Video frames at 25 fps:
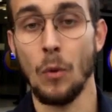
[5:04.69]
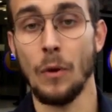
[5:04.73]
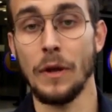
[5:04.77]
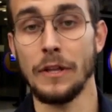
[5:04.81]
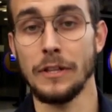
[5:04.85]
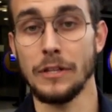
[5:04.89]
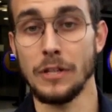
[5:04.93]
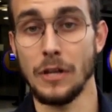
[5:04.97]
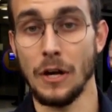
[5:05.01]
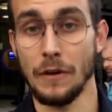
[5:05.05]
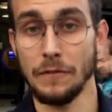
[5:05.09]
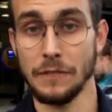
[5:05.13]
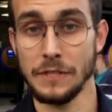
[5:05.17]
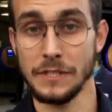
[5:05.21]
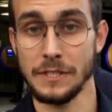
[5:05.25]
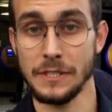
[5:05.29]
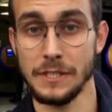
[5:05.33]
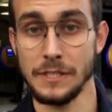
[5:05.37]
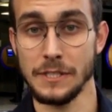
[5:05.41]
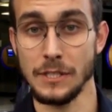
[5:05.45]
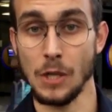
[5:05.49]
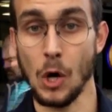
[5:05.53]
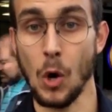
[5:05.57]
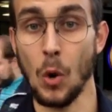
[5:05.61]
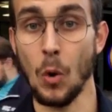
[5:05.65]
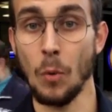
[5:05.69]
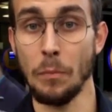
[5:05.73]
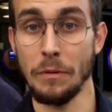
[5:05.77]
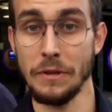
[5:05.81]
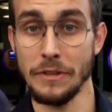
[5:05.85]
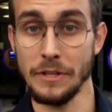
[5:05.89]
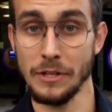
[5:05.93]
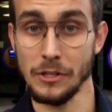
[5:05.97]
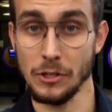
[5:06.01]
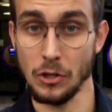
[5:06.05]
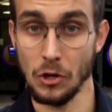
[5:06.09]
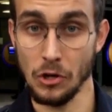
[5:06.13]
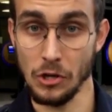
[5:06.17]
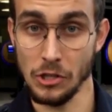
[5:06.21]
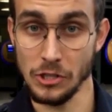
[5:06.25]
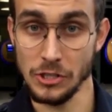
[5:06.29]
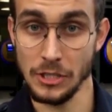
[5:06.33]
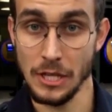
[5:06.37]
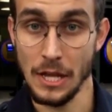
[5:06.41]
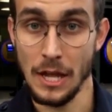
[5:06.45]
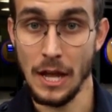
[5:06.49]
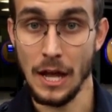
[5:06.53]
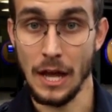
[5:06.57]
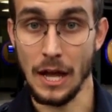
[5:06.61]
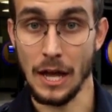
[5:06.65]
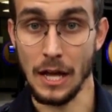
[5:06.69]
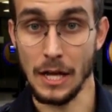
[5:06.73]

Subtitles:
when the offices opened their doors,